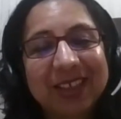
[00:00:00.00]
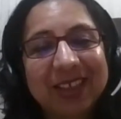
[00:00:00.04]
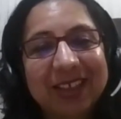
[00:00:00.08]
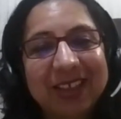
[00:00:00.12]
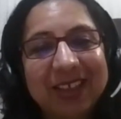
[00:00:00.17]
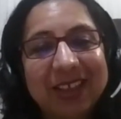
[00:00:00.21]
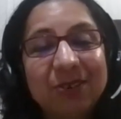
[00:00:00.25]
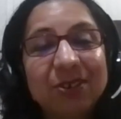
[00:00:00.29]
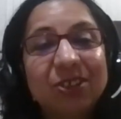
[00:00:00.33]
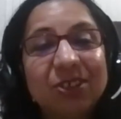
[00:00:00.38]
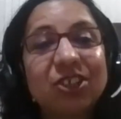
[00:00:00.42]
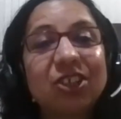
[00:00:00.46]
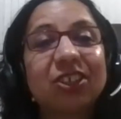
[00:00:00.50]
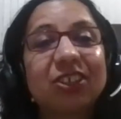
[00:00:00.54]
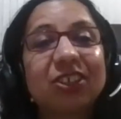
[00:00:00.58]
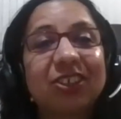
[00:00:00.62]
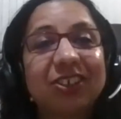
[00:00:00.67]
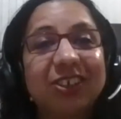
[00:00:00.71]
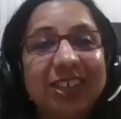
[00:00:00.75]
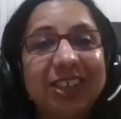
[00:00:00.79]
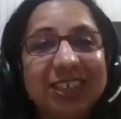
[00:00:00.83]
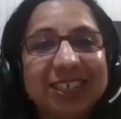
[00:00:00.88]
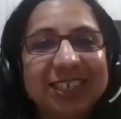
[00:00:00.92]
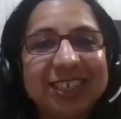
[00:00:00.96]
It was a
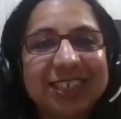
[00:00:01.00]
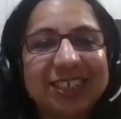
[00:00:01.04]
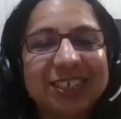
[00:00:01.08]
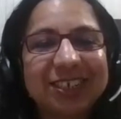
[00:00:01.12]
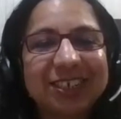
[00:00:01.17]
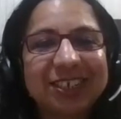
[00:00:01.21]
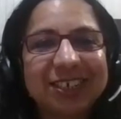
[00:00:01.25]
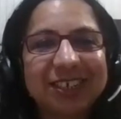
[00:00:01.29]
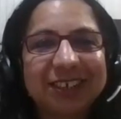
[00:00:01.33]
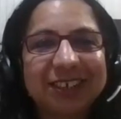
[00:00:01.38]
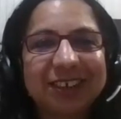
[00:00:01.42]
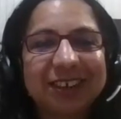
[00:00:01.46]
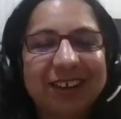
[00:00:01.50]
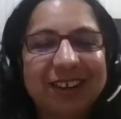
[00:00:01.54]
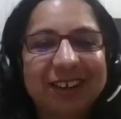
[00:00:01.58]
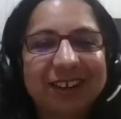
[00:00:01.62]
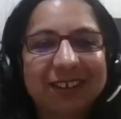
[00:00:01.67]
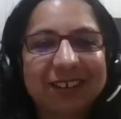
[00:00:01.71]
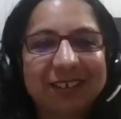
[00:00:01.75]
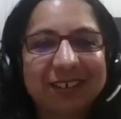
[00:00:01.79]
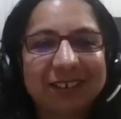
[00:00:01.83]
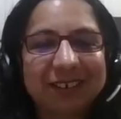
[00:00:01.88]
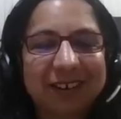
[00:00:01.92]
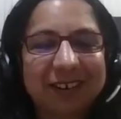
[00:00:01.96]
360-degree
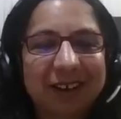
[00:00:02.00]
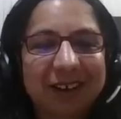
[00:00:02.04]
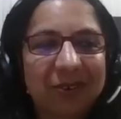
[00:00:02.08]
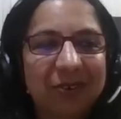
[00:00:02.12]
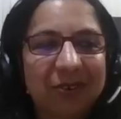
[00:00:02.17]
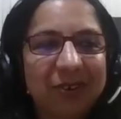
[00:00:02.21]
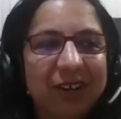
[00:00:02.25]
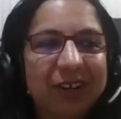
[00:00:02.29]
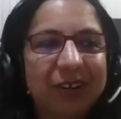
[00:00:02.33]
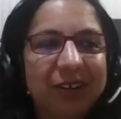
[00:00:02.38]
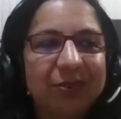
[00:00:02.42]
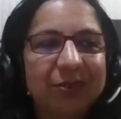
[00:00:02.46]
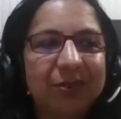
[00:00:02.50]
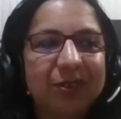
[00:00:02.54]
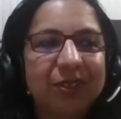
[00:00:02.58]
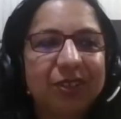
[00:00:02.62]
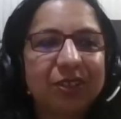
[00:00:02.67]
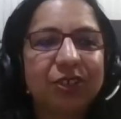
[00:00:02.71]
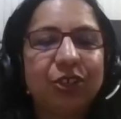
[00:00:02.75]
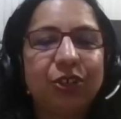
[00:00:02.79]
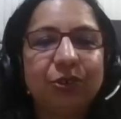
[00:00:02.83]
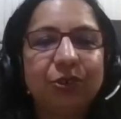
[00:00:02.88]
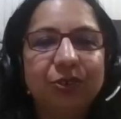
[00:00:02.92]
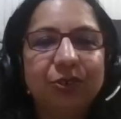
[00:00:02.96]
turnaround. It was a
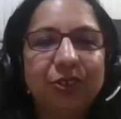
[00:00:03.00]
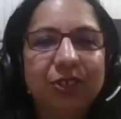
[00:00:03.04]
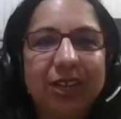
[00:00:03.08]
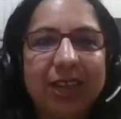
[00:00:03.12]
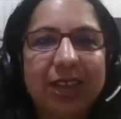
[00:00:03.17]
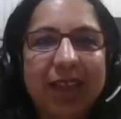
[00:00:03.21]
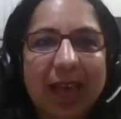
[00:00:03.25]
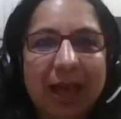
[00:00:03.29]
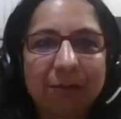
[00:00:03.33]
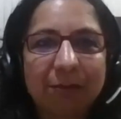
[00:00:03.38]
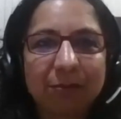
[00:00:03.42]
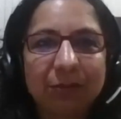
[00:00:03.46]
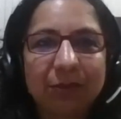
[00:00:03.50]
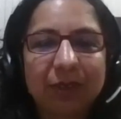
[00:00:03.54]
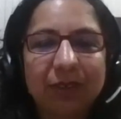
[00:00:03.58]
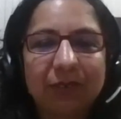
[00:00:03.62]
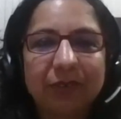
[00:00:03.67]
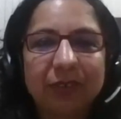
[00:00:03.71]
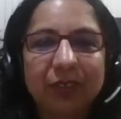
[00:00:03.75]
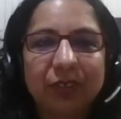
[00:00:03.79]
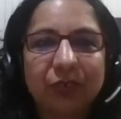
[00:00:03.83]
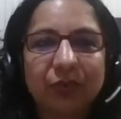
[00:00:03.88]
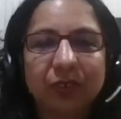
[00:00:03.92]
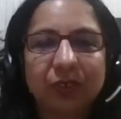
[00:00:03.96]
huge gamble
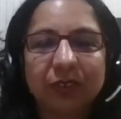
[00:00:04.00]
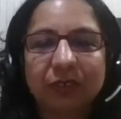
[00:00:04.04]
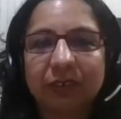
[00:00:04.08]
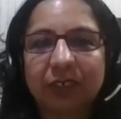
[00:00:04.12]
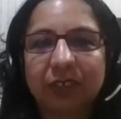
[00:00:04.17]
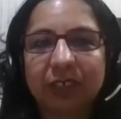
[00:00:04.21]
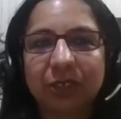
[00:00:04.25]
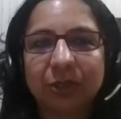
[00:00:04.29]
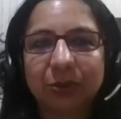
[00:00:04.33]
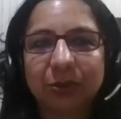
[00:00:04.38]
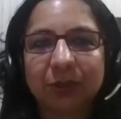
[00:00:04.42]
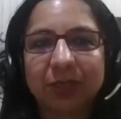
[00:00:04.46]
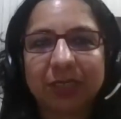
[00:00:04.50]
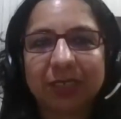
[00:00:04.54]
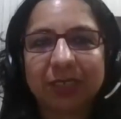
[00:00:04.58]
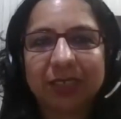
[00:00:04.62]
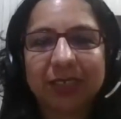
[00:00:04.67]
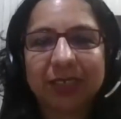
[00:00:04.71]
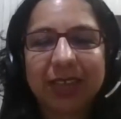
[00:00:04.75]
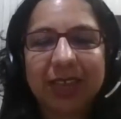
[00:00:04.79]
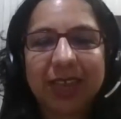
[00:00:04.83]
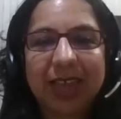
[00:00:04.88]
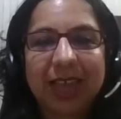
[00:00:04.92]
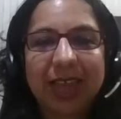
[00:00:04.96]
which we were
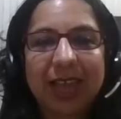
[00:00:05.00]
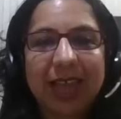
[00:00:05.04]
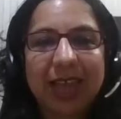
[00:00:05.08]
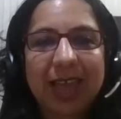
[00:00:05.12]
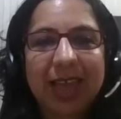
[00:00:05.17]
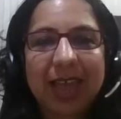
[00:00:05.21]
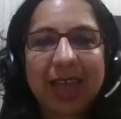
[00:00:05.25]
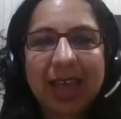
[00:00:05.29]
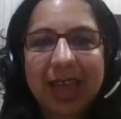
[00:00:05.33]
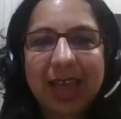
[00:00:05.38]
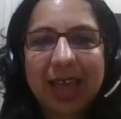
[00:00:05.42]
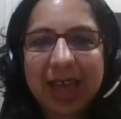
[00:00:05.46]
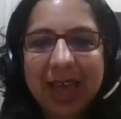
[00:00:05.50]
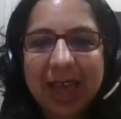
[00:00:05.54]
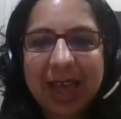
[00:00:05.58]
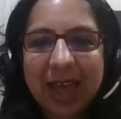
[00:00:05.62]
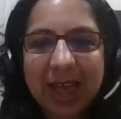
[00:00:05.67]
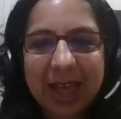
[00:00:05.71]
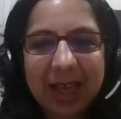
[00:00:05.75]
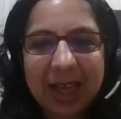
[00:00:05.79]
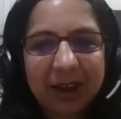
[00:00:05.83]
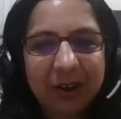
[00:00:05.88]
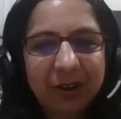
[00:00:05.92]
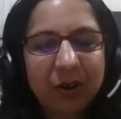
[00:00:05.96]
doing.
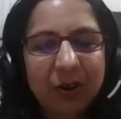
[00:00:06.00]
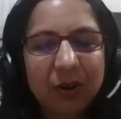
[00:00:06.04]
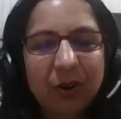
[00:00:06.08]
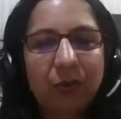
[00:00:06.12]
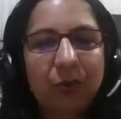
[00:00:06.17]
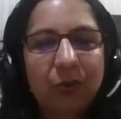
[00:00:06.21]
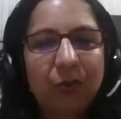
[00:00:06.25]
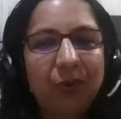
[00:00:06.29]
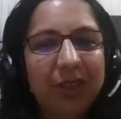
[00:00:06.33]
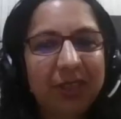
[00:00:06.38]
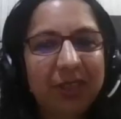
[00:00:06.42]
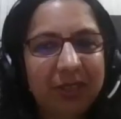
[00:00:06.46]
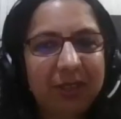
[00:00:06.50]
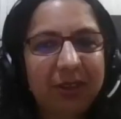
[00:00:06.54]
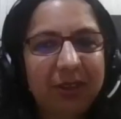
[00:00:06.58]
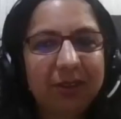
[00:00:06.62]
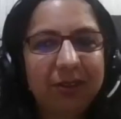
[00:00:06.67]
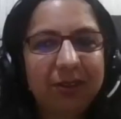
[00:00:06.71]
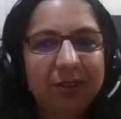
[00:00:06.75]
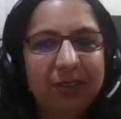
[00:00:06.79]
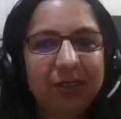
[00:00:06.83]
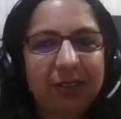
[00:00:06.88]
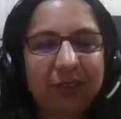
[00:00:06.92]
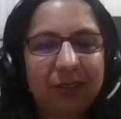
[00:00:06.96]
And
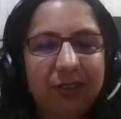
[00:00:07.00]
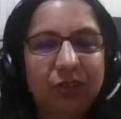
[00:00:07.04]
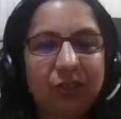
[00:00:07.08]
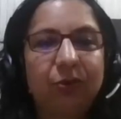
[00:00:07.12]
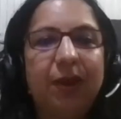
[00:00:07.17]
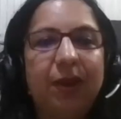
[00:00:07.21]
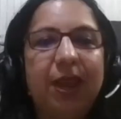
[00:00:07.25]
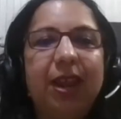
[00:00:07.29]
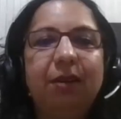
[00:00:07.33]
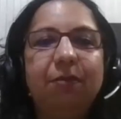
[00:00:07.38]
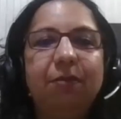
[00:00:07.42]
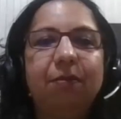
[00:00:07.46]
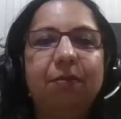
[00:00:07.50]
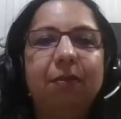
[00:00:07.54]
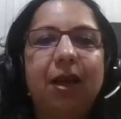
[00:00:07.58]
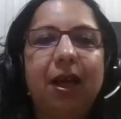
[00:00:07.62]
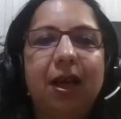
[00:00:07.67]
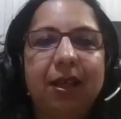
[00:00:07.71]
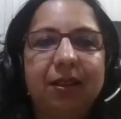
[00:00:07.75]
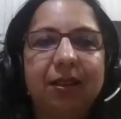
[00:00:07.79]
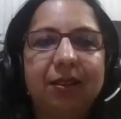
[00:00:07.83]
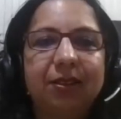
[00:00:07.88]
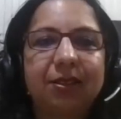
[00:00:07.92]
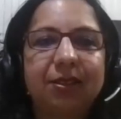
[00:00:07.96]
within 6 to 8
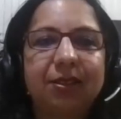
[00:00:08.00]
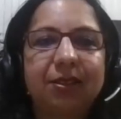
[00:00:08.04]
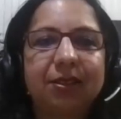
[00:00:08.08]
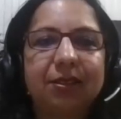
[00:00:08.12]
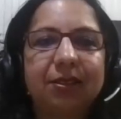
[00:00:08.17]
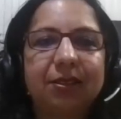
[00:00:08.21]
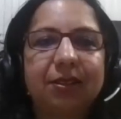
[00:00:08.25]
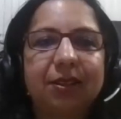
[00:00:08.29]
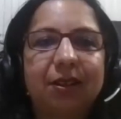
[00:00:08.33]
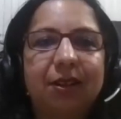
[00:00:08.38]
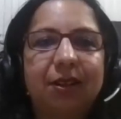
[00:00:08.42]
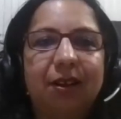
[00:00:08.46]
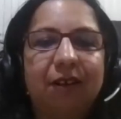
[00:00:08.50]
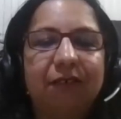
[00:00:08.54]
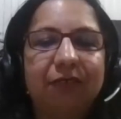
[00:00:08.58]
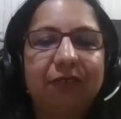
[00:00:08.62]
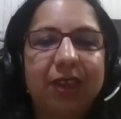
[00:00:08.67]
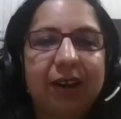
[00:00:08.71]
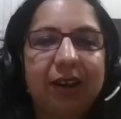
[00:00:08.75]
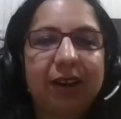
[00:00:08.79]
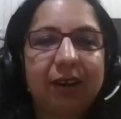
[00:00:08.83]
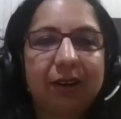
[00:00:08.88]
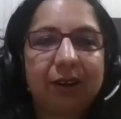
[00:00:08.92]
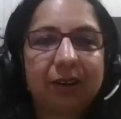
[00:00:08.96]
months of
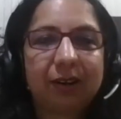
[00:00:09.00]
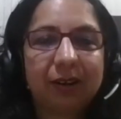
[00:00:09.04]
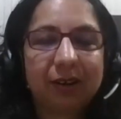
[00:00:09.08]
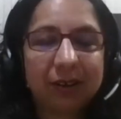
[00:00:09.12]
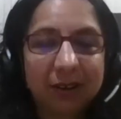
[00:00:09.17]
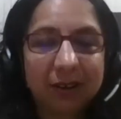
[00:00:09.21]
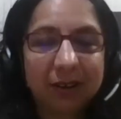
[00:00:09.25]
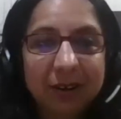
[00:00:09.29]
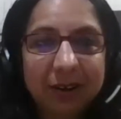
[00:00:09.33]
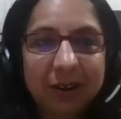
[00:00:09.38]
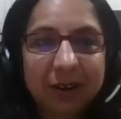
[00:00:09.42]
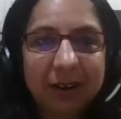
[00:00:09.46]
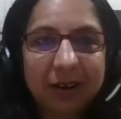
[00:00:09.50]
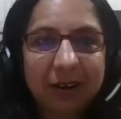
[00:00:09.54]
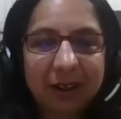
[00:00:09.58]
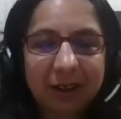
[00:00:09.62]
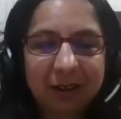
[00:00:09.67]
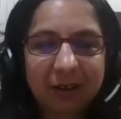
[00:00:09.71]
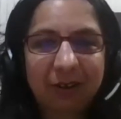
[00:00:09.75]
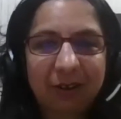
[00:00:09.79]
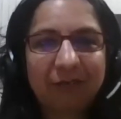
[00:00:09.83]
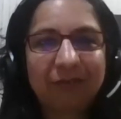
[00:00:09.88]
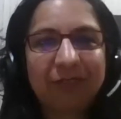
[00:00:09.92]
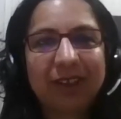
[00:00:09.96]
that
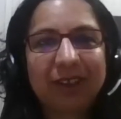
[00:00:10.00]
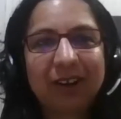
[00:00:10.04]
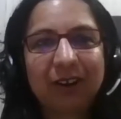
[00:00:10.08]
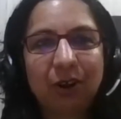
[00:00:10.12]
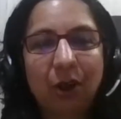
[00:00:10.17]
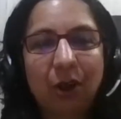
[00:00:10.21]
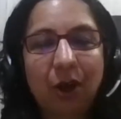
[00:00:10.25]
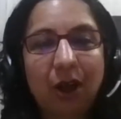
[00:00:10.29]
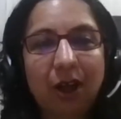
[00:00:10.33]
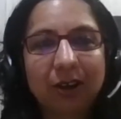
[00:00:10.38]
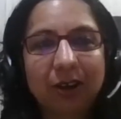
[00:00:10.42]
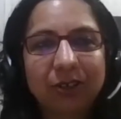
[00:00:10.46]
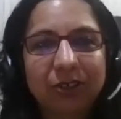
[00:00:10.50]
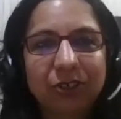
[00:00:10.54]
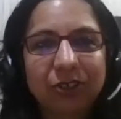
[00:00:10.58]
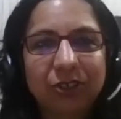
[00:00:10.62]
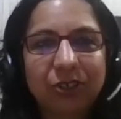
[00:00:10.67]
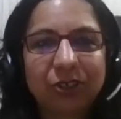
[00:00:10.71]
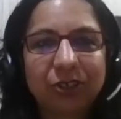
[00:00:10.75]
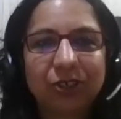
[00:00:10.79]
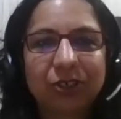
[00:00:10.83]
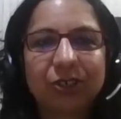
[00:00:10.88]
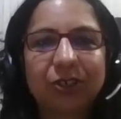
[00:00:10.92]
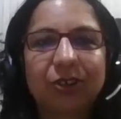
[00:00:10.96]
launch
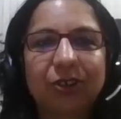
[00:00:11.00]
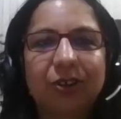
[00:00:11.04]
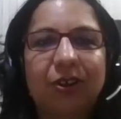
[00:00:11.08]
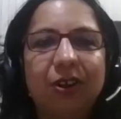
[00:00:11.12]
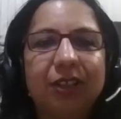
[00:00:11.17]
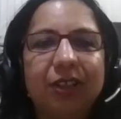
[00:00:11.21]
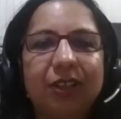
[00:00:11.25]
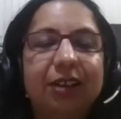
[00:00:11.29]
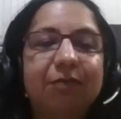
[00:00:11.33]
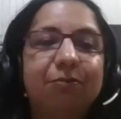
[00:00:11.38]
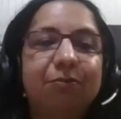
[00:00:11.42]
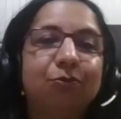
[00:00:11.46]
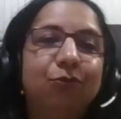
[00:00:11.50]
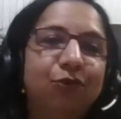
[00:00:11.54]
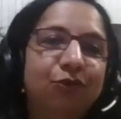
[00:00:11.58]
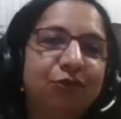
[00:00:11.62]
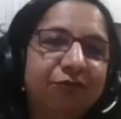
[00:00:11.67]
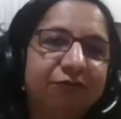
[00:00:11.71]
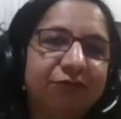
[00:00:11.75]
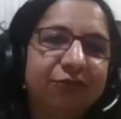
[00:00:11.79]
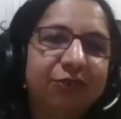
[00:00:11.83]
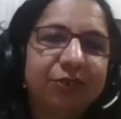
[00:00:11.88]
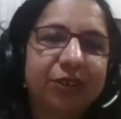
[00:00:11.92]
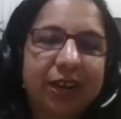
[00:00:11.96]
or that
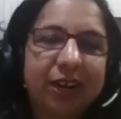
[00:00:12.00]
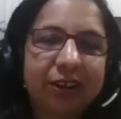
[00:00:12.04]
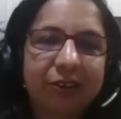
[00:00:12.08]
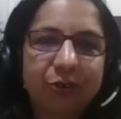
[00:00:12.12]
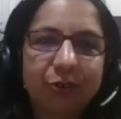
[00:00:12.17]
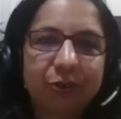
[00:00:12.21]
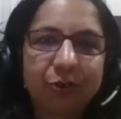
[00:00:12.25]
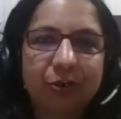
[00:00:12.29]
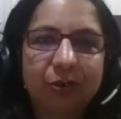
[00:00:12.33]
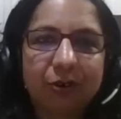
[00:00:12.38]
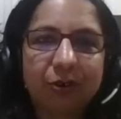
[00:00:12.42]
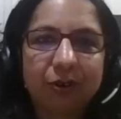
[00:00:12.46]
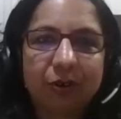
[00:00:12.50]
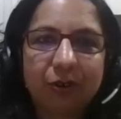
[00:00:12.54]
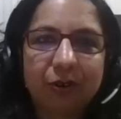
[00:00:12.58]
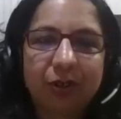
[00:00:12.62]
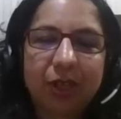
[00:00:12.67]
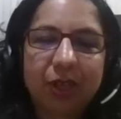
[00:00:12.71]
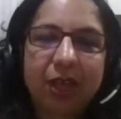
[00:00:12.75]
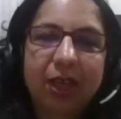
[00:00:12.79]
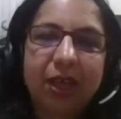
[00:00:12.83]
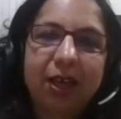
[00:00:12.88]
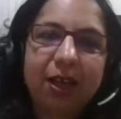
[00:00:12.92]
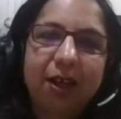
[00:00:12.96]
move to retro,
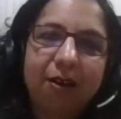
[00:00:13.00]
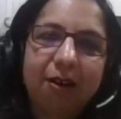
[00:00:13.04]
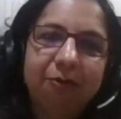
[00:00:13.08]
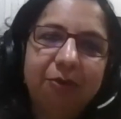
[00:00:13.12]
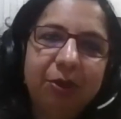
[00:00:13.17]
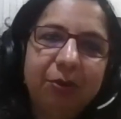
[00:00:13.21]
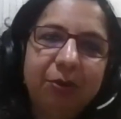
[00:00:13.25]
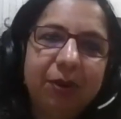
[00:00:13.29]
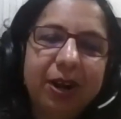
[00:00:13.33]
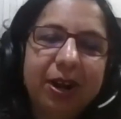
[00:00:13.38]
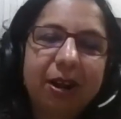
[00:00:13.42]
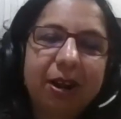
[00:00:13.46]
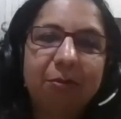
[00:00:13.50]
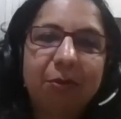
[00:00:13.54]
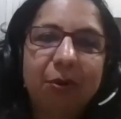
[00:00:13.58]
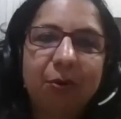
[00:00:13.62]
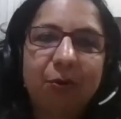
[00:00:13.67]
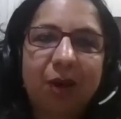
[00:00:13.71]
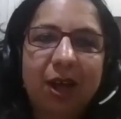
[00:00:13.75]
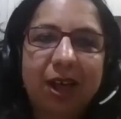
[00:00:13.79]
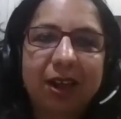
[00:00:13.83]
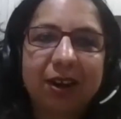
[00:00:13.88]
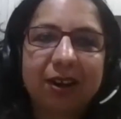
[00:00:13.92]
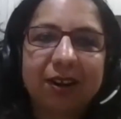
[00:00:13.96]
we were number
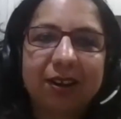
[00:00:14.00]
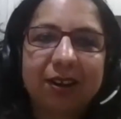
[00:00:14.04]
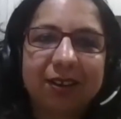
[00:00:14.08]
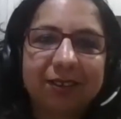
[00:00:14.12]
1.